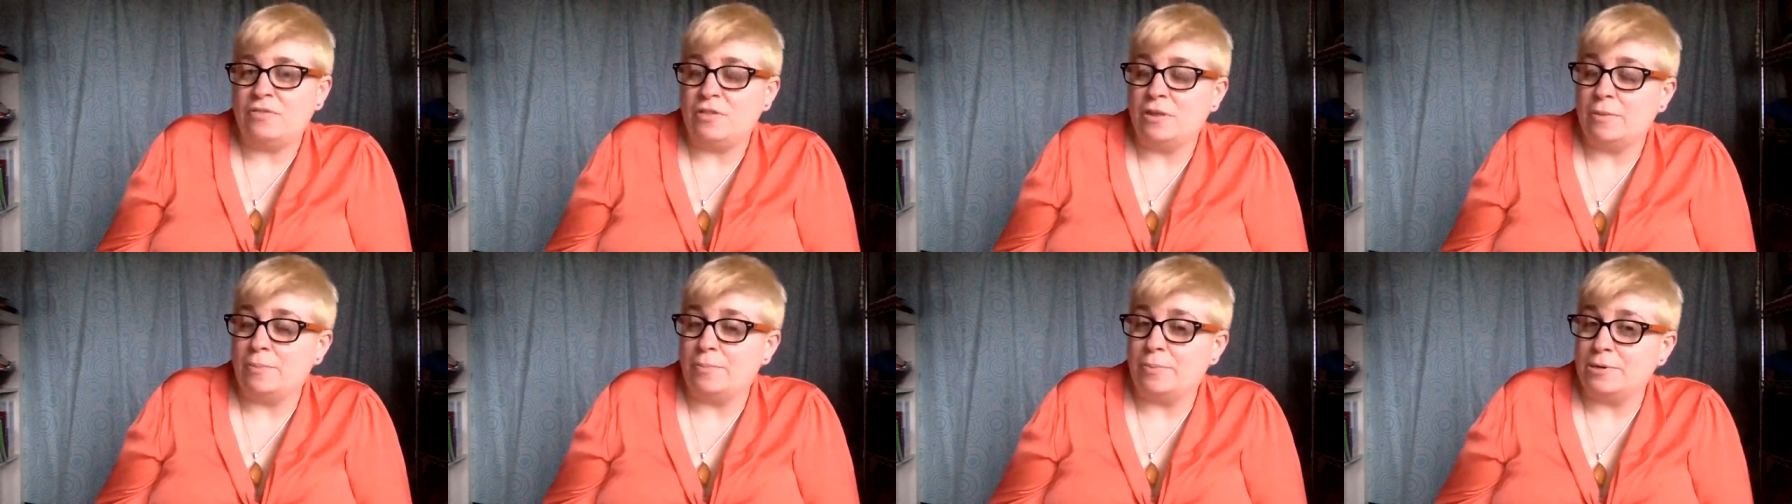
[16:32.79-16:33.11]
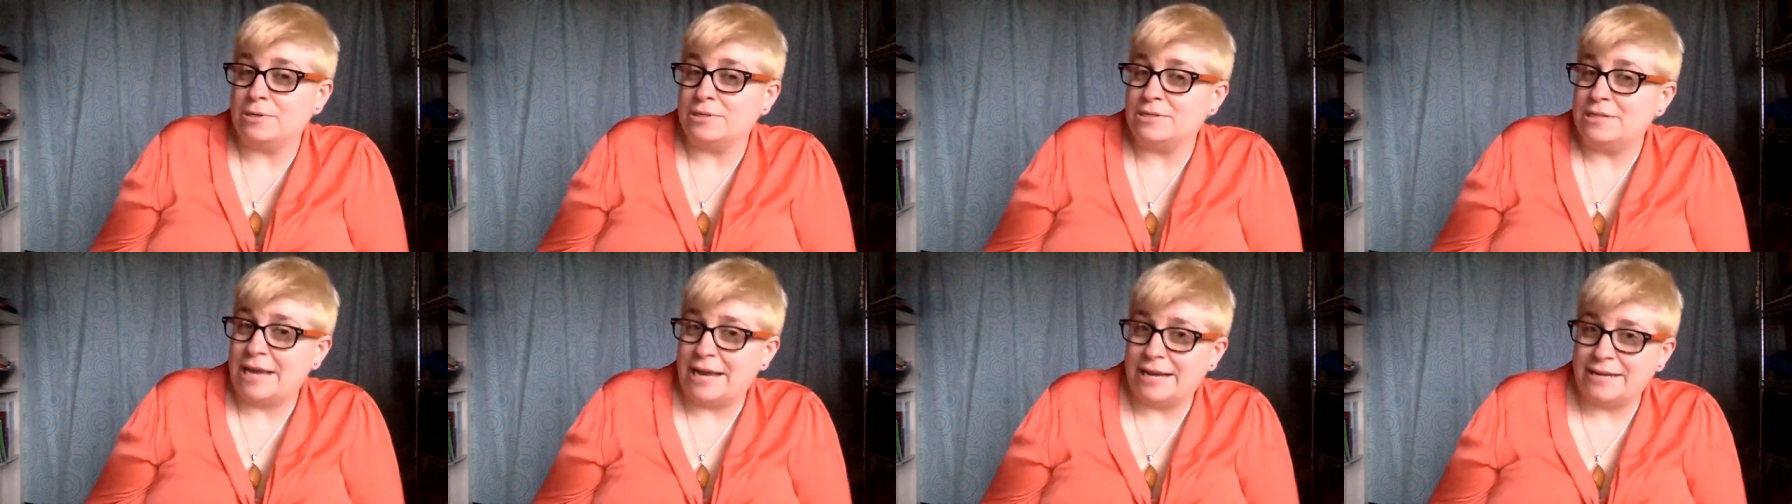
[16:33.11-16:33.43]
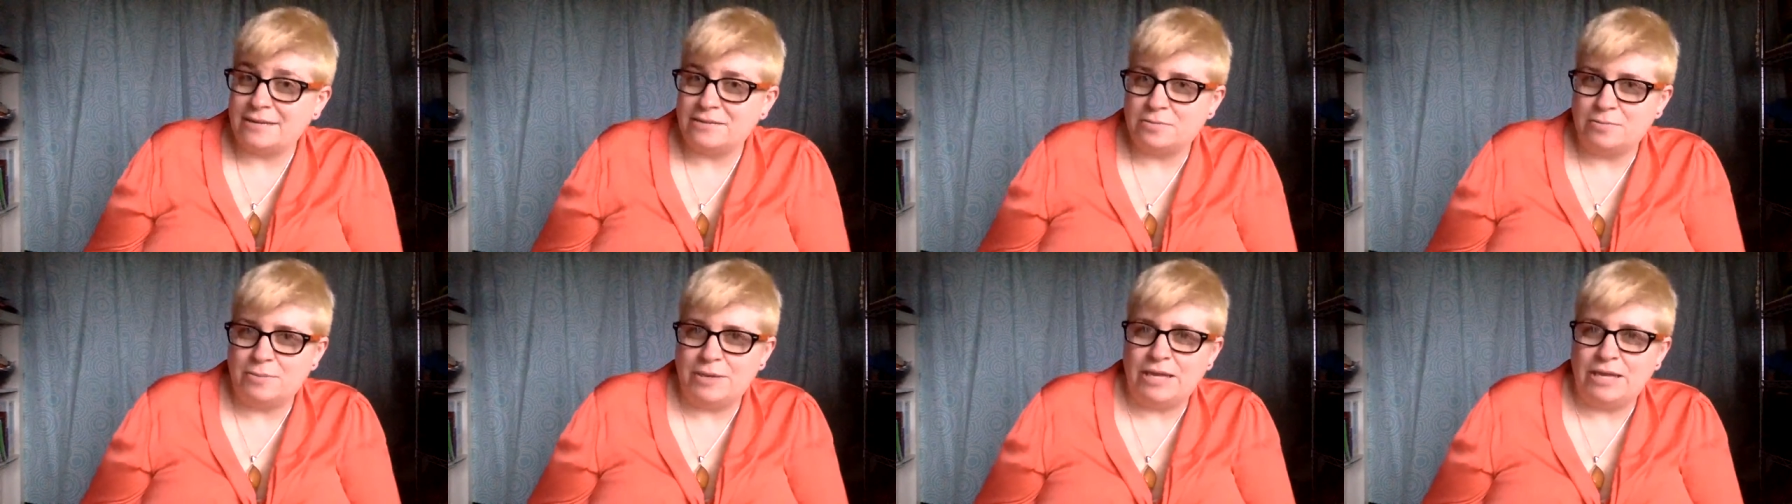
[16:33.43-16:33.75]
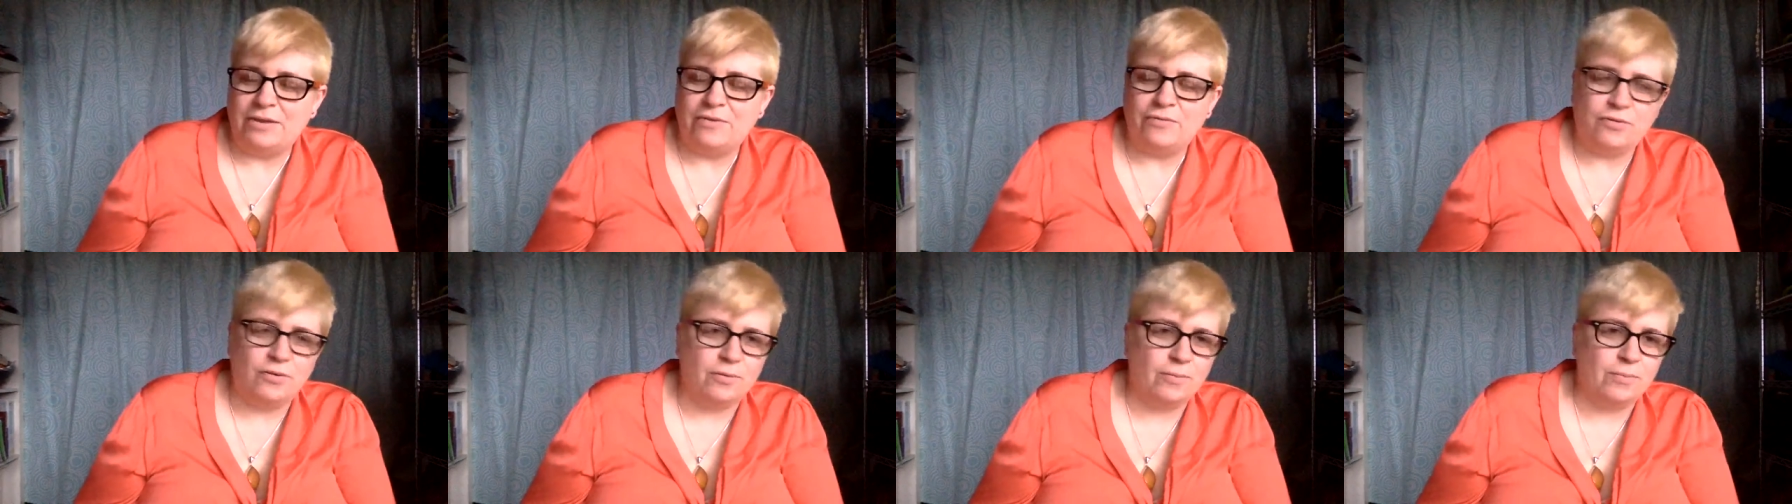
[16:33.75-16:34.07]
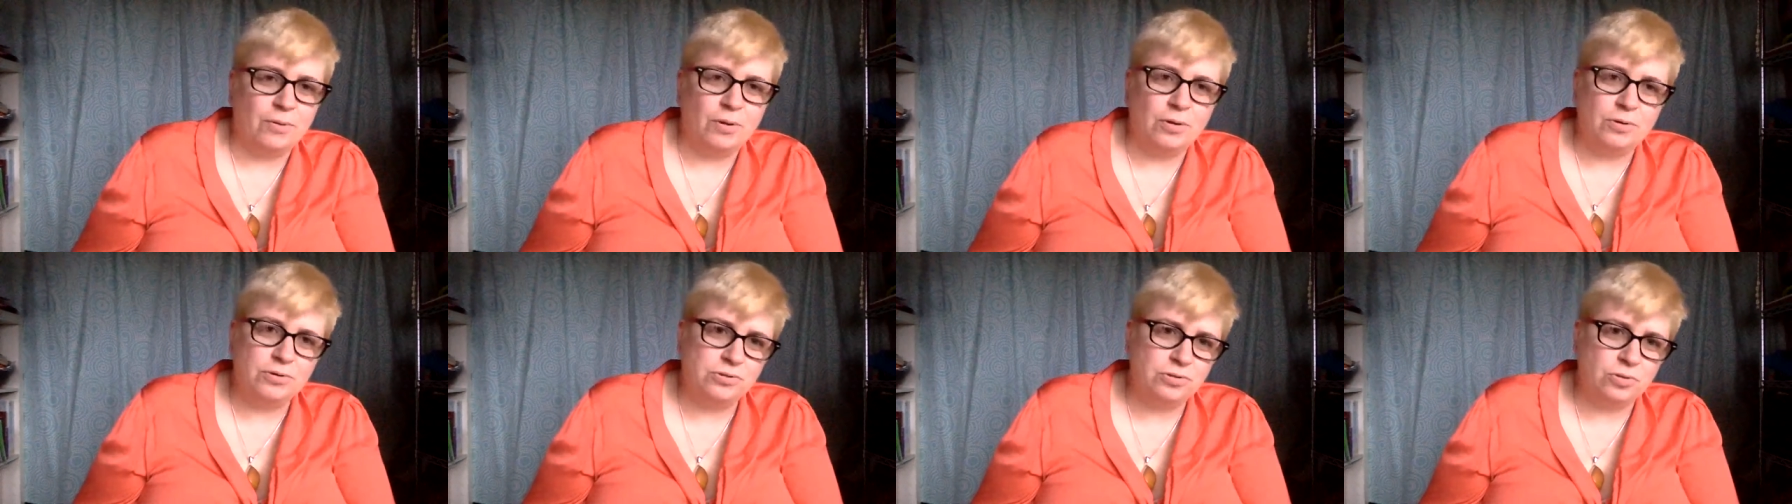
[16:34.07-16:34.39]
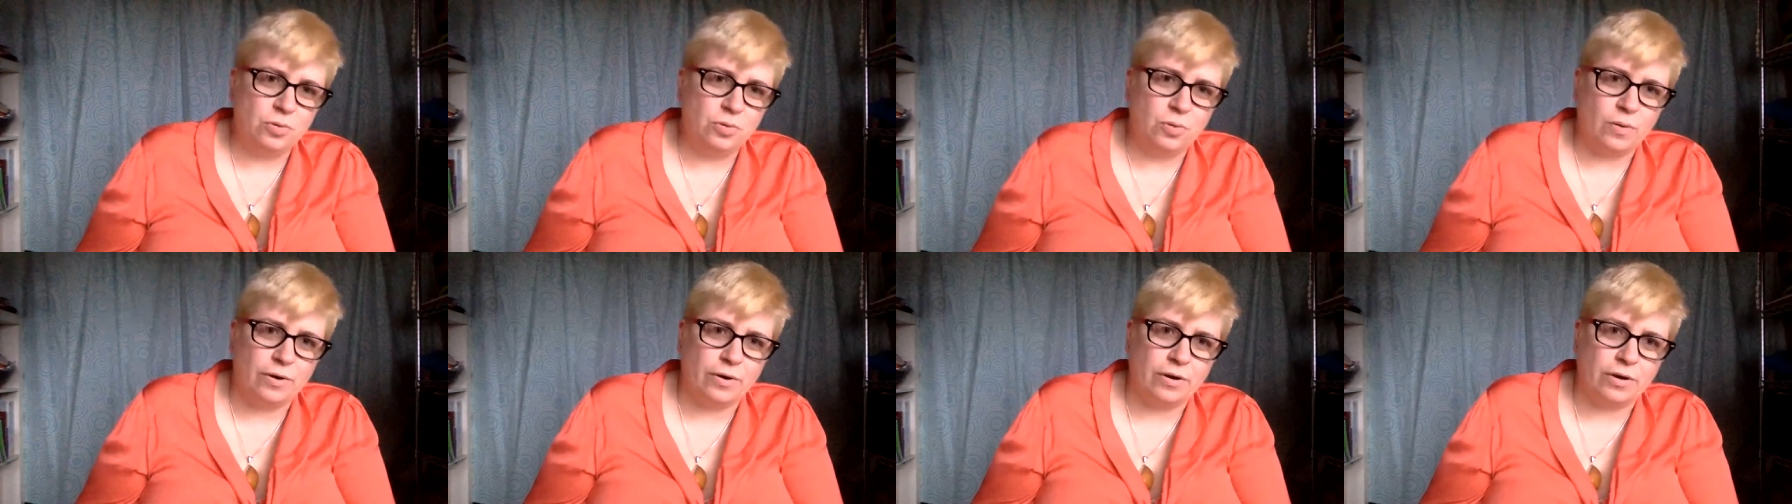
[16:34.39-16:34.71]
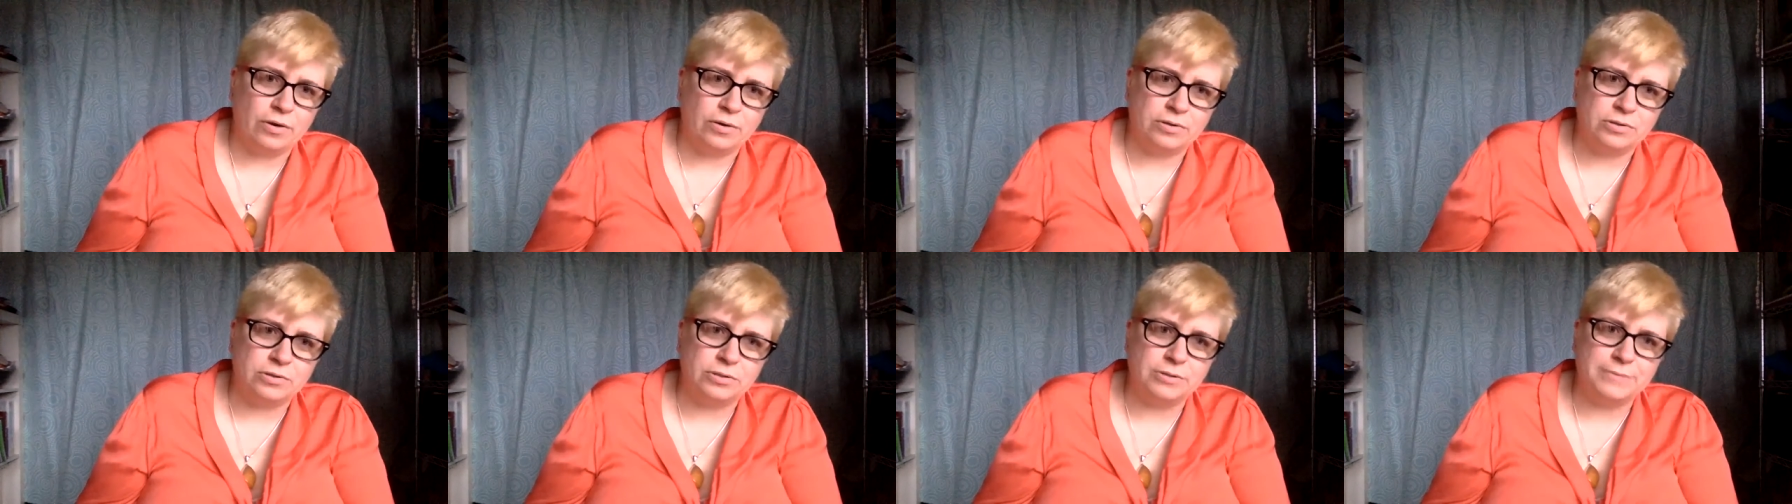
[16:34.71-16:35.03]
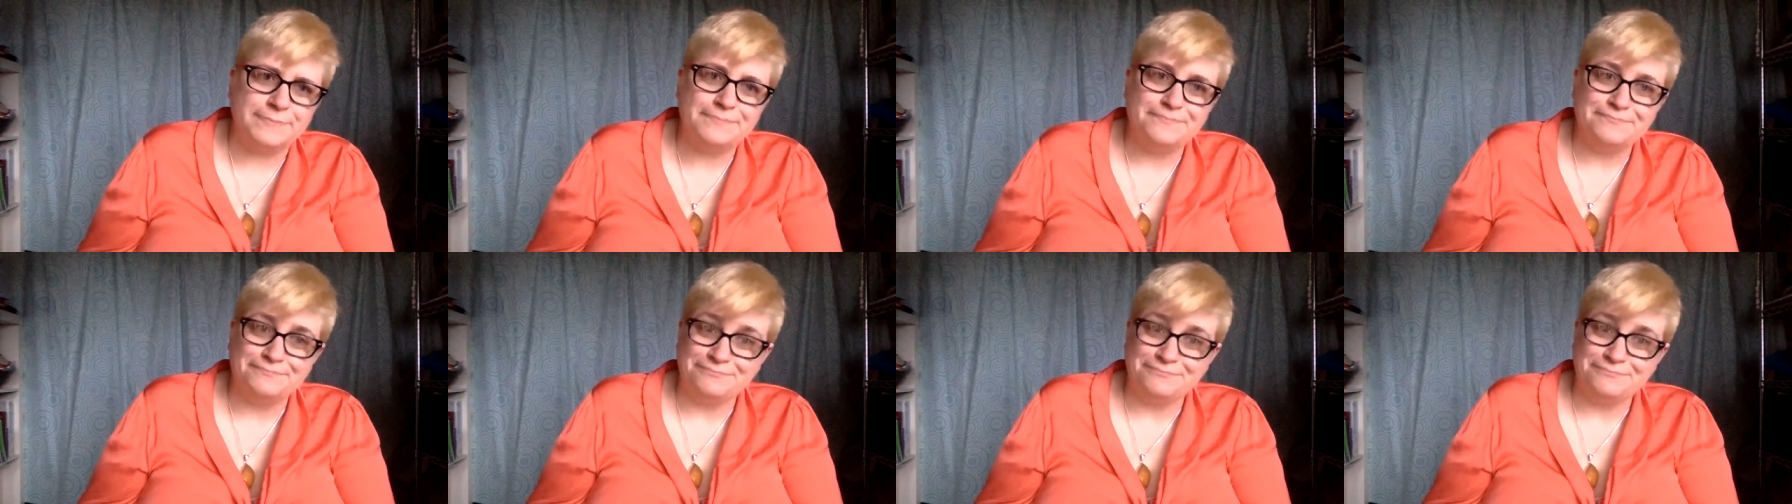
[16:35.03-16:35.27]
that protect me from postal workers.